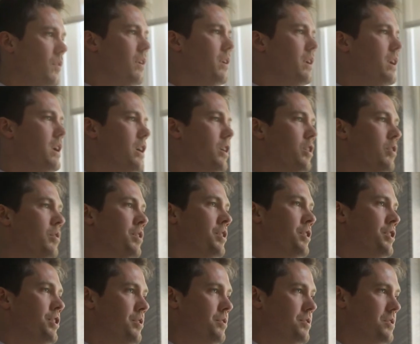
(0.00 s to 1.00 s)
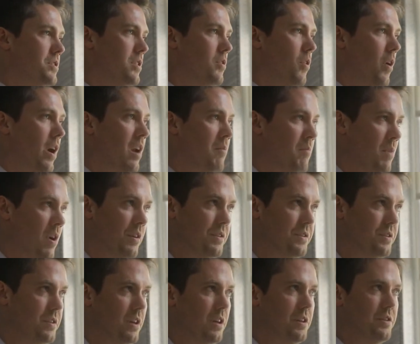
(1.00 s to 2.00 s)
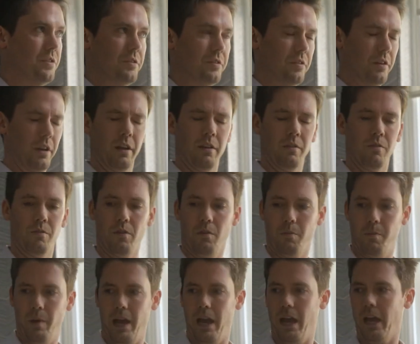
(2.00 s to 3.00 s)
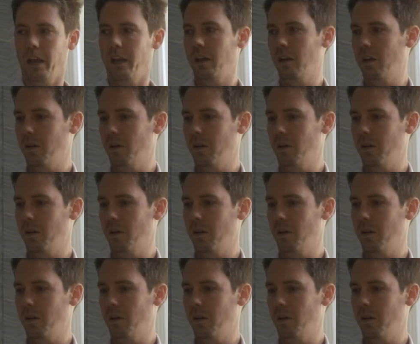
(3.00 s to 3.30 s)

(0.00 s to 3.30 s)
ego-induced grand mal seizures are getting real bad.